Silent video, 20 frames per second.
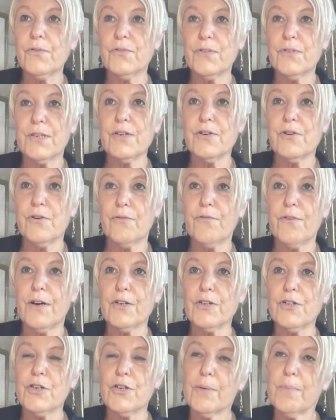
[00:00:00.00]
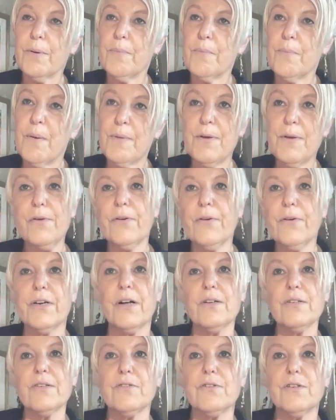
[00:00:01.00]
seen your fair share, but maybe you can
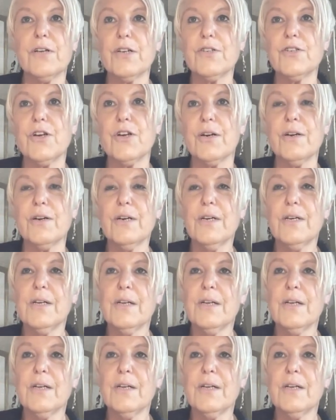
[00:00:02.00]
also touch on,